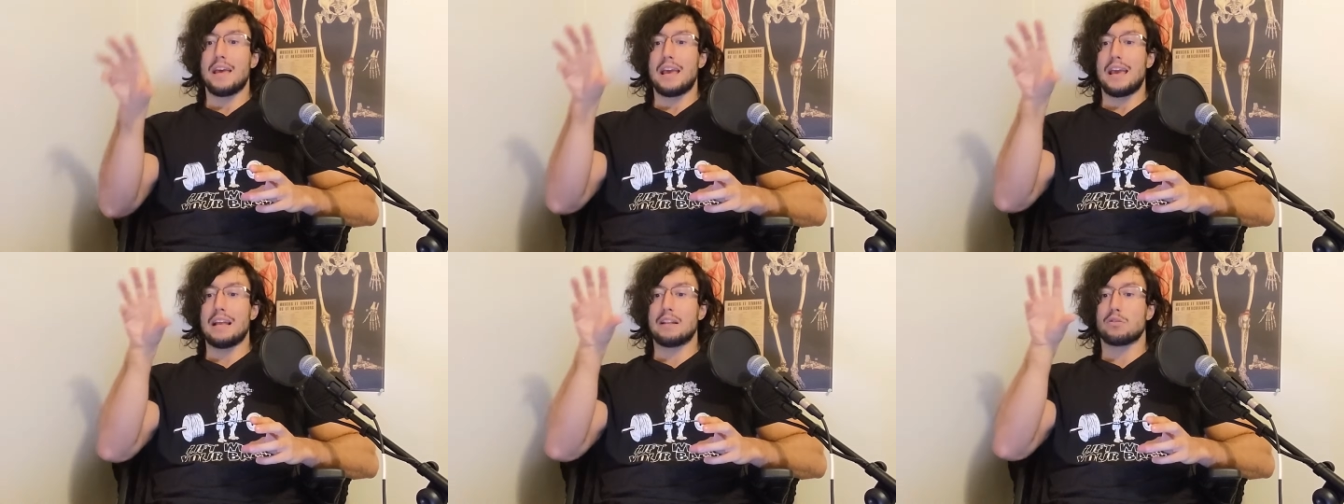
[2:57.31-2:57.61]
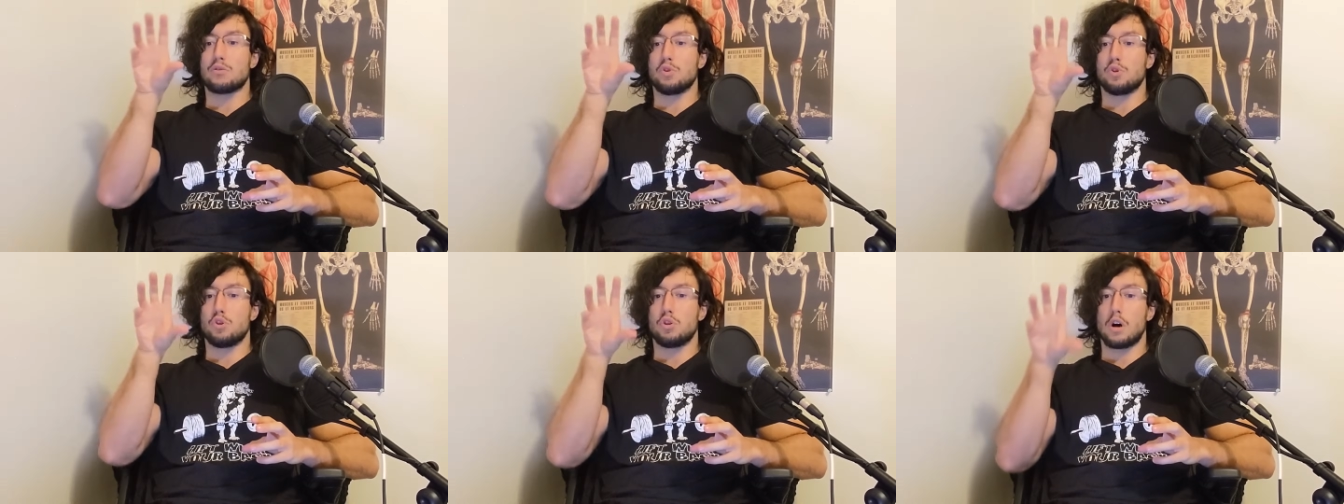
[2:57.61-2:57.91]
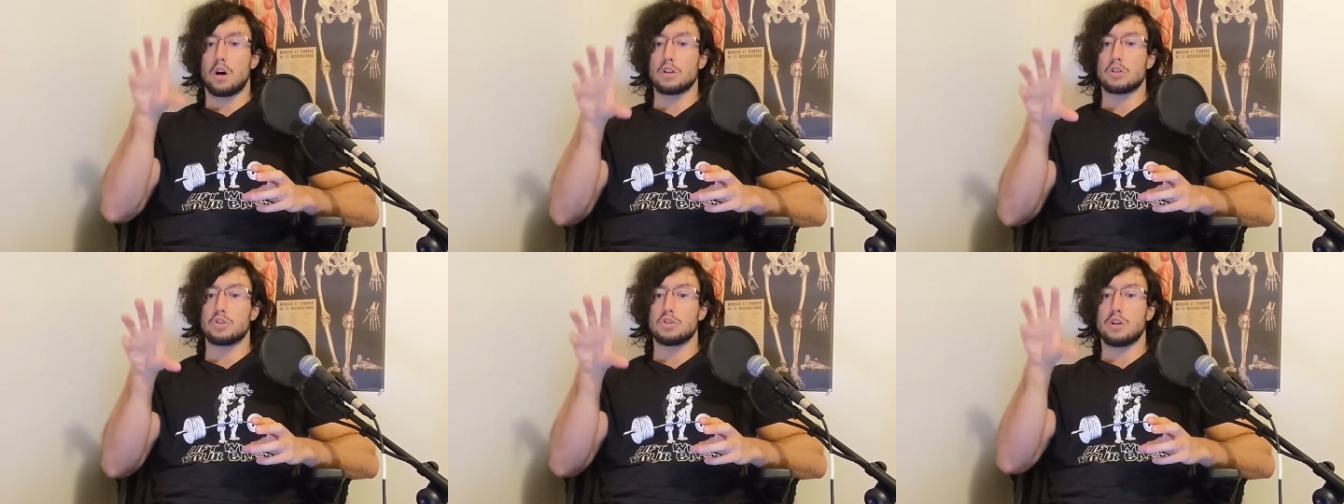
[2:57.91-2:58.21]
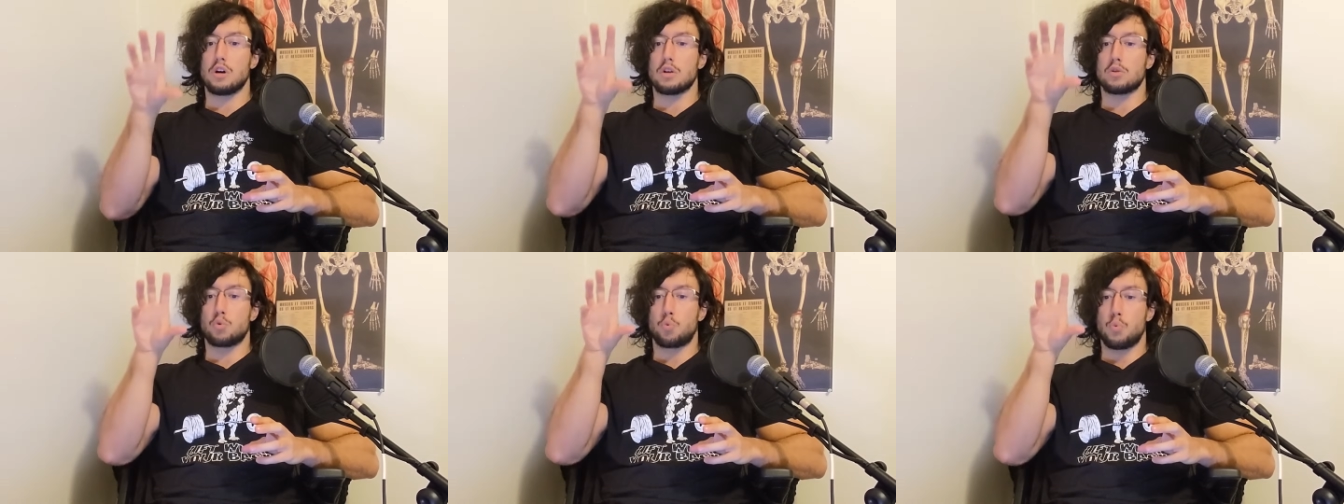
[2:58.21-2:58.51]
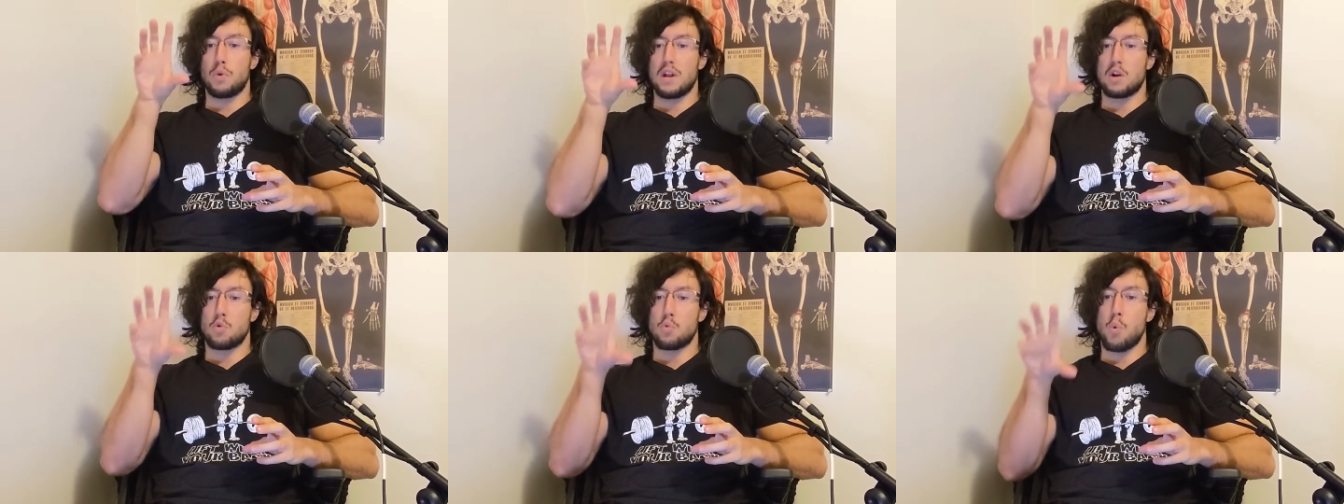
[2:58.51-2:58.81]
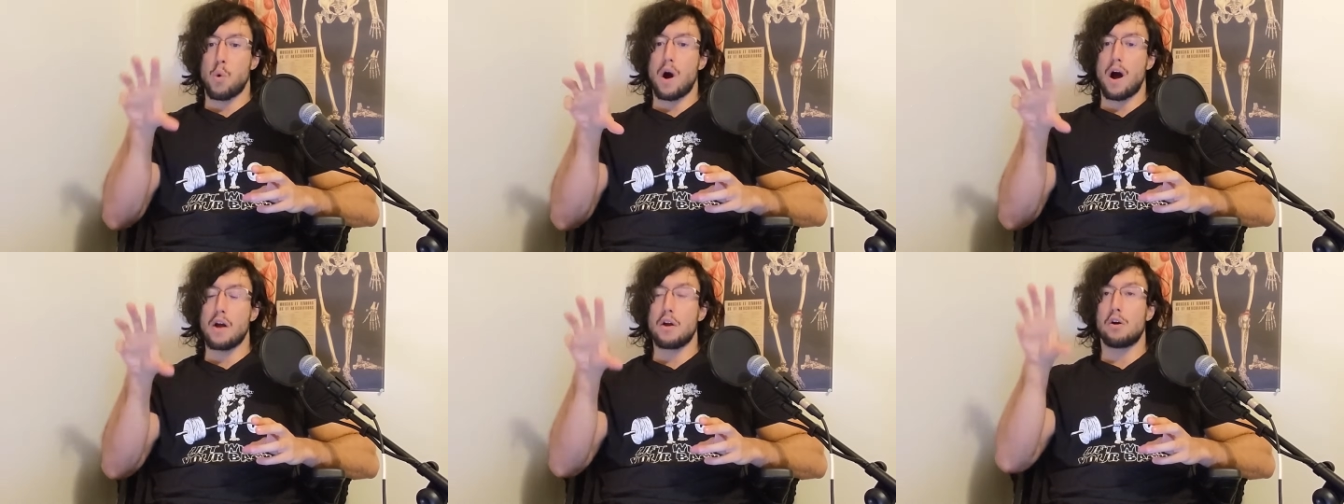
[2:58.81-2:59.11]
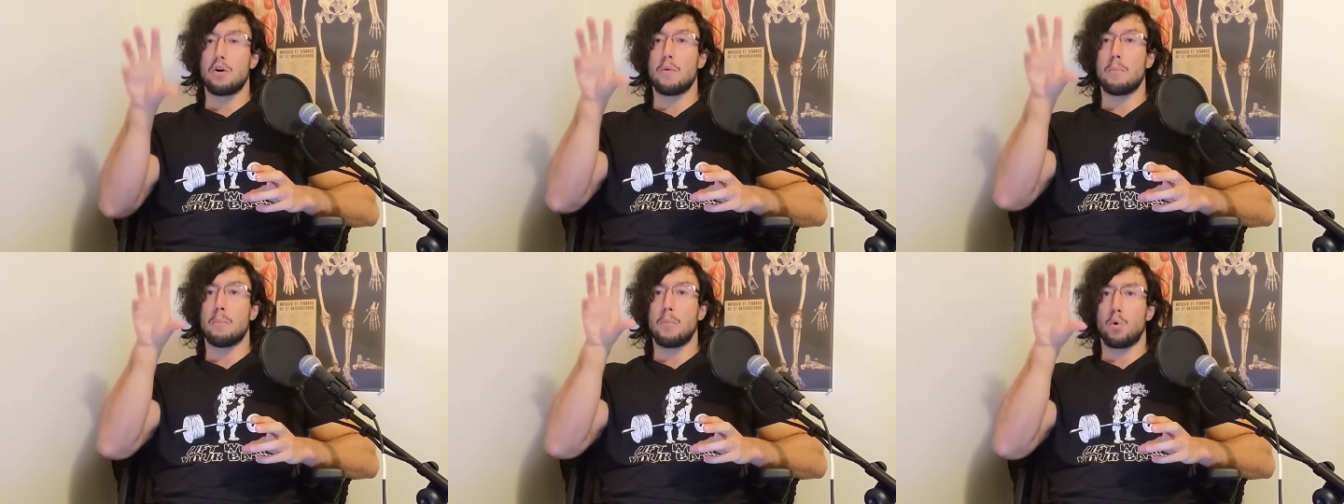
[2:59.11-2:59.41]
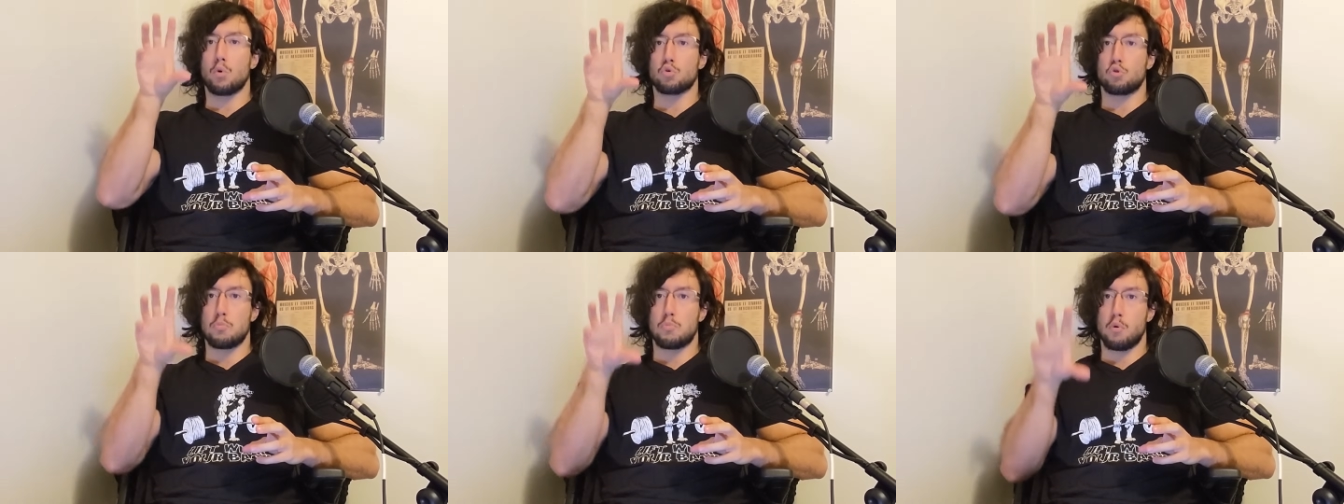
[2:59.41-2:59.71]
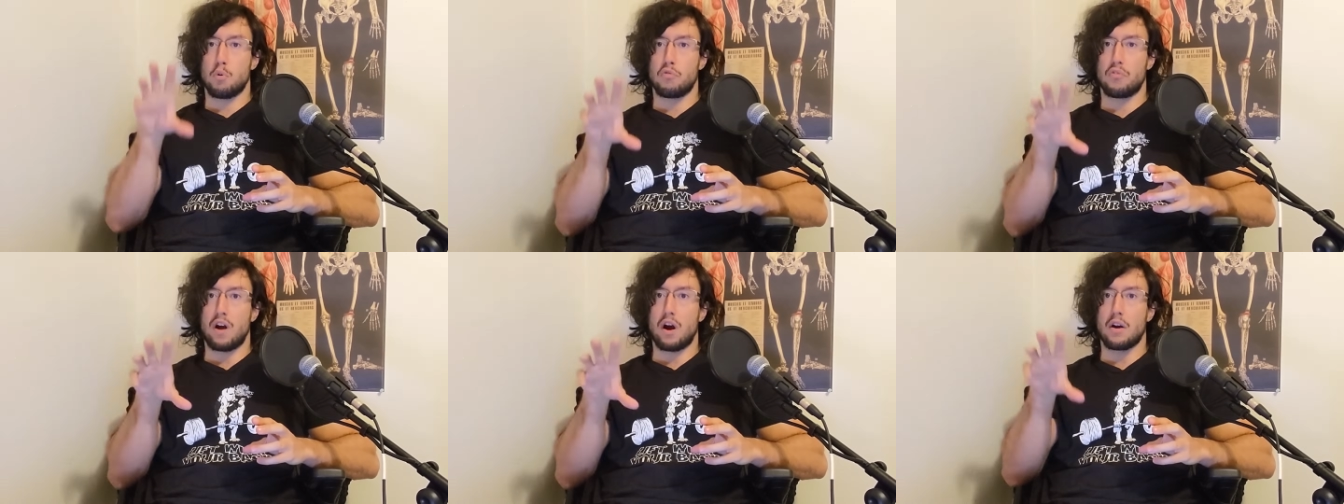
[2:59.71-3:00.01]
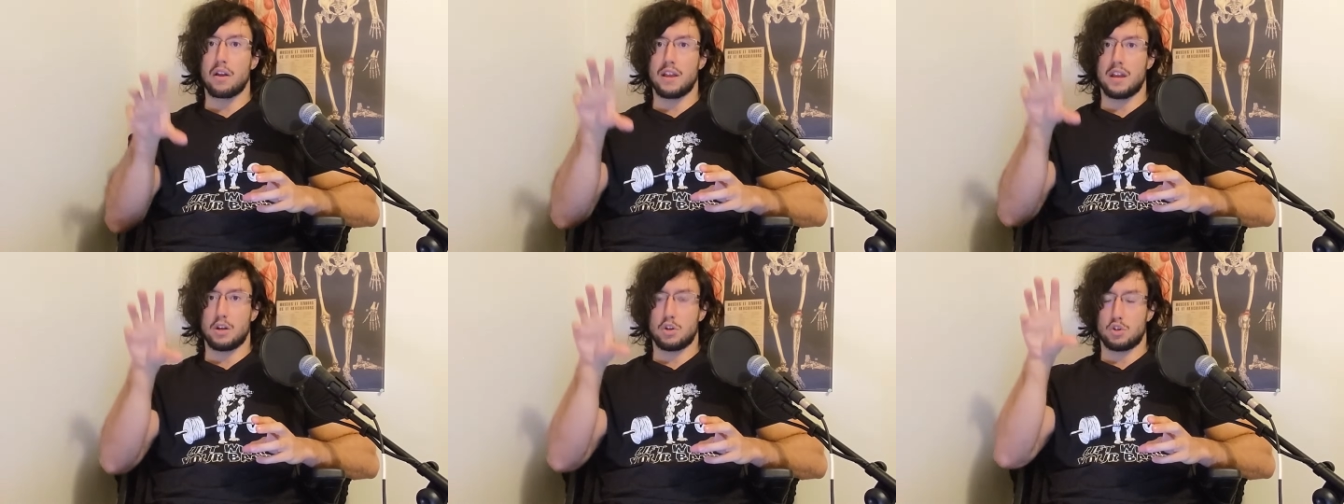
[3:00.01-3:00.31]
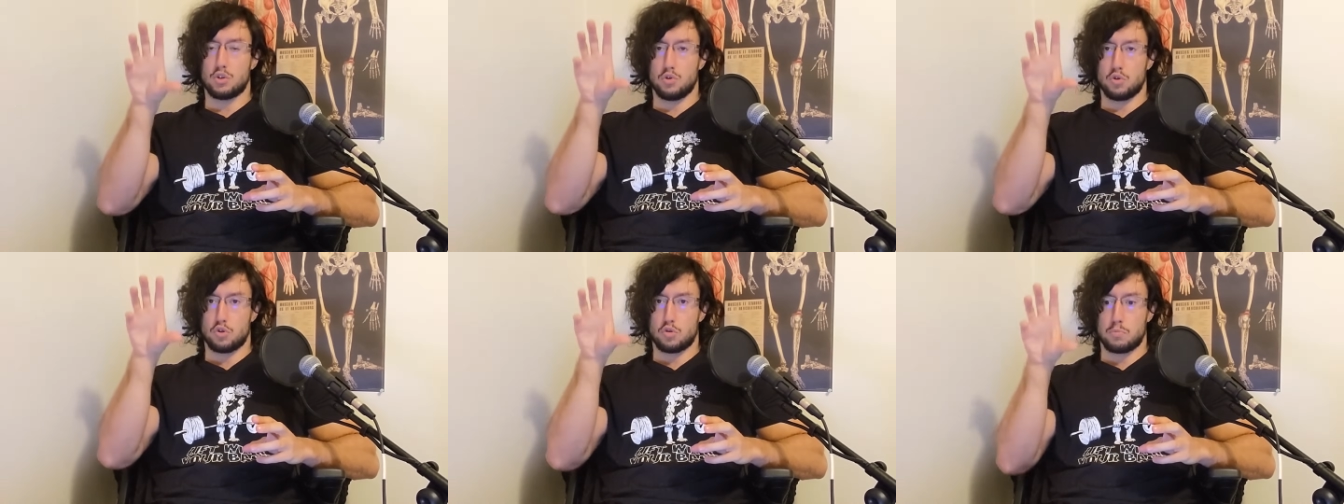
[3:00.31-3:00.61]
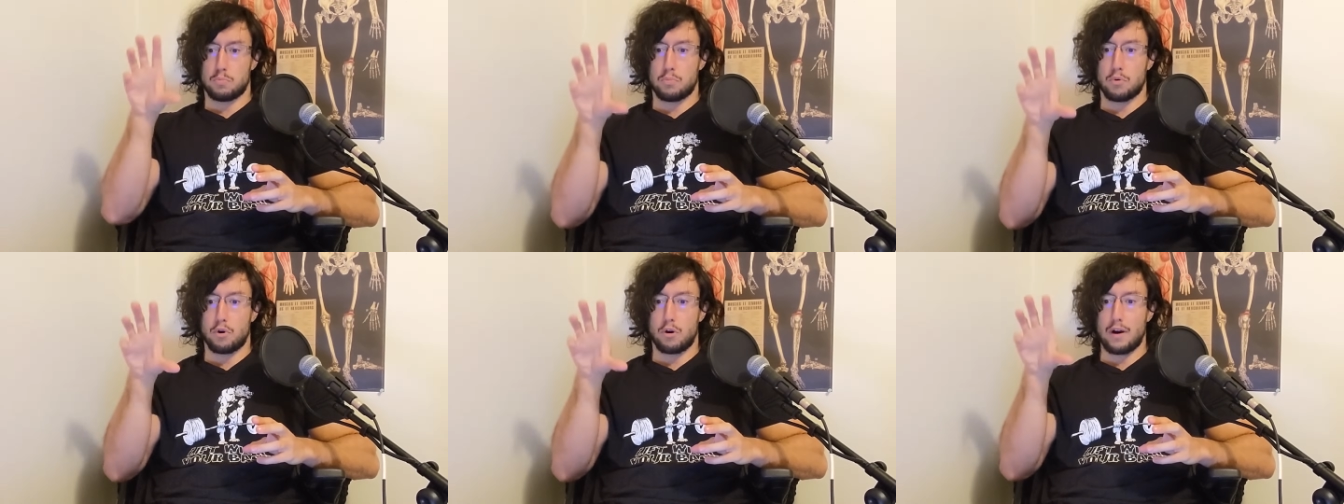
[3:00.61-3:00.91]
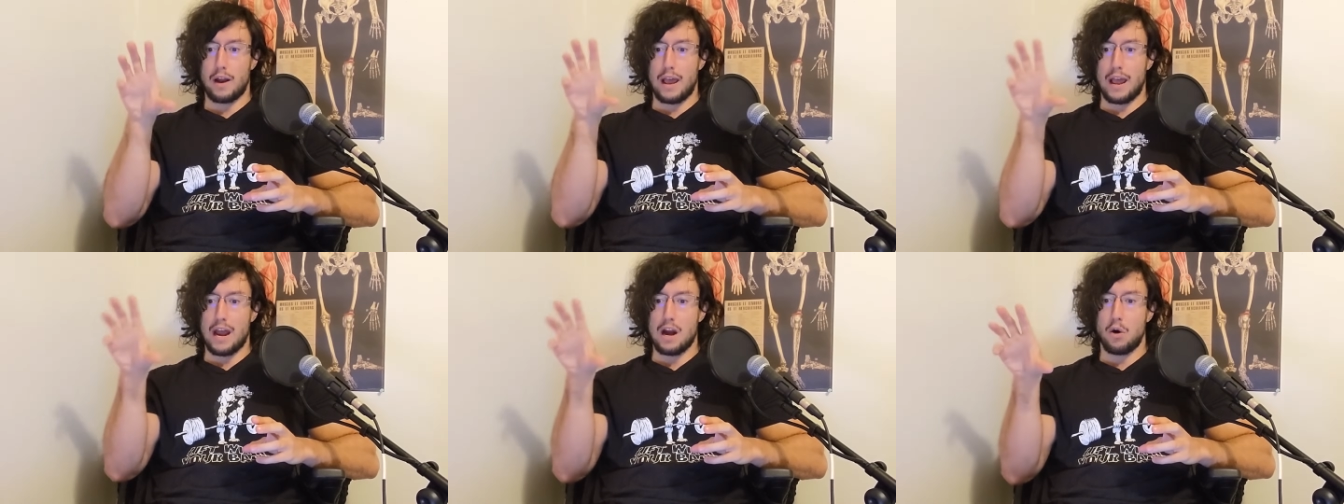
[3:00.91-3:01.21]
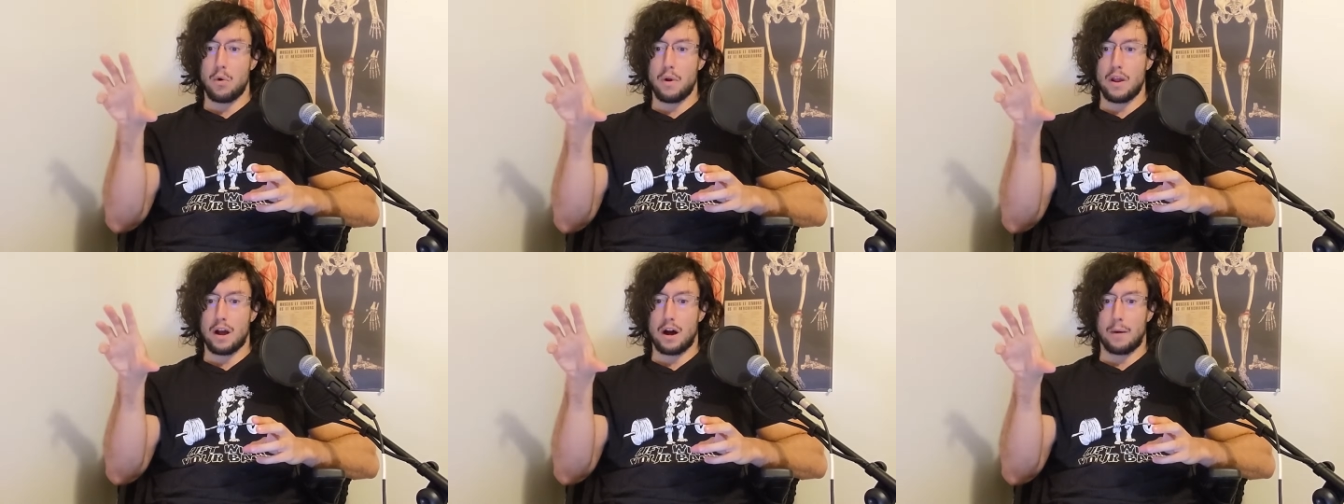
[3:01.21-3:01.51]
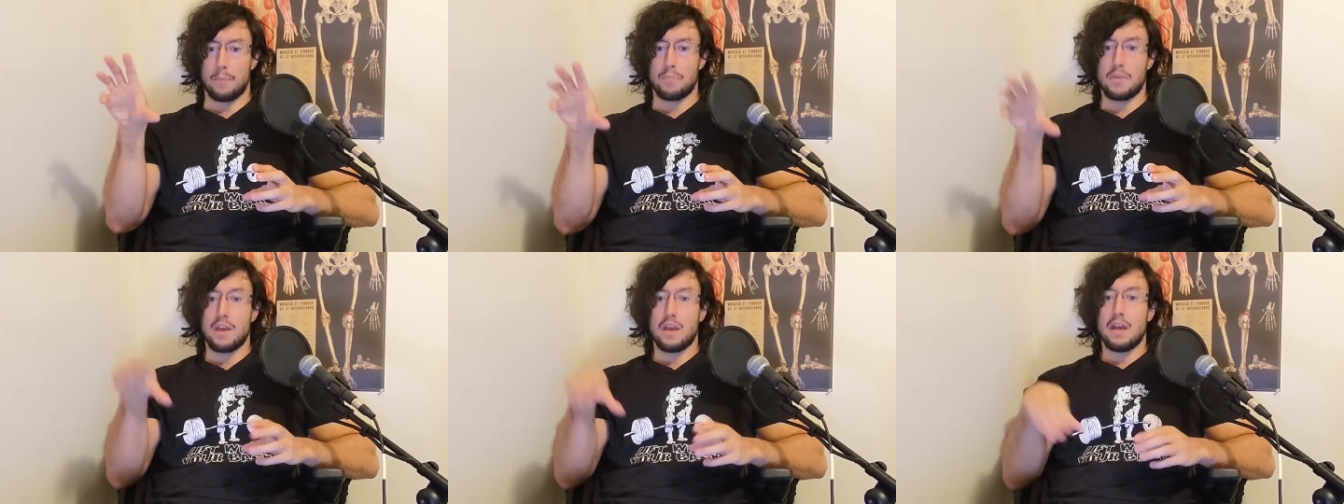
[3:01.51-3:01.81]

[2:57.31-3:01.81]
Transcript: it does not require multiple variations per area.